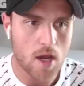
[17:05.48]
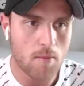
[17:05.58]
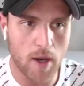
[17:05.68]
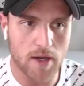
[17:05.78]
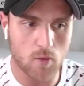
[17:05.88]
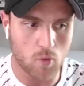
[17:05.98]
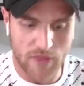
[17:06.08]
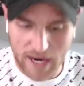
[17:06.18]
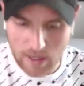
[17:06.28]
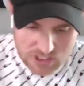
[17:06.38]
But
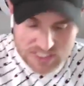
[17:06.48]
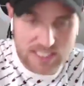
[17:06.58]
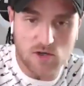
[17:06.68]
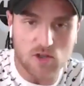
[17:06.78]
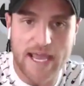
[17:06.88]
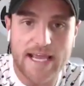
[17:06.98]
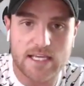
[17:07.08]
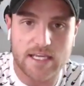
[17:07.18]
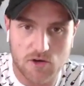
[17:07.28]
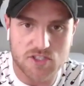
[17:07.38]
that was still eight
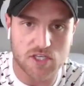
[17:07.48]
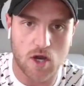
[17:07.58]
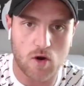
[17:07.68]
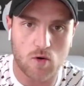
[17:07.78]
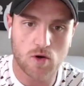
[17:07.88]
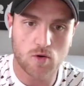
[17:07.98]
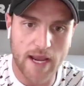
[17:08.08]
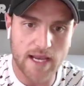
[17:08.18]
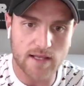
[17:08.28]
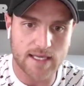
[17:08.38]
years ago,
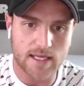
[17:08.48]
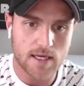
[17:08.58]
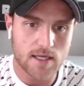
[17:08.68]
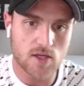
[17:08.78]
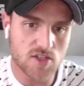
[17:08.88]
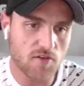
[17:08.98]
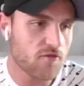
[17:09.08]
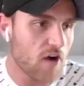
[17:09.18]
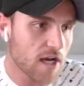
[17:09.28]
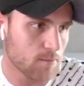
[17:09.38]
right? Like, yeah. there's a
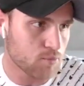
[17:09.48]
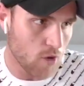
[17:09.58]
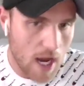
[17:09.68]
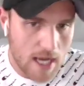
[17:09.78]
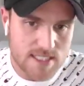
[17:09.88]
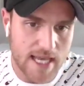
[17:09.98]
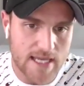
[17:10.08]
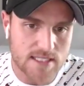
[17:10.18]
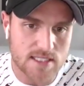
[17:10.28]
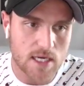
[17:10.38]
fucking
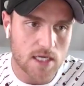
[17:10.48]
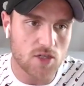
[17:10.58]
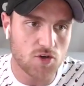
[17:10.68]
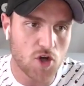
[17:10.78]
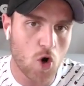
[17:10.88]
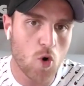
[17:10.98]
process you know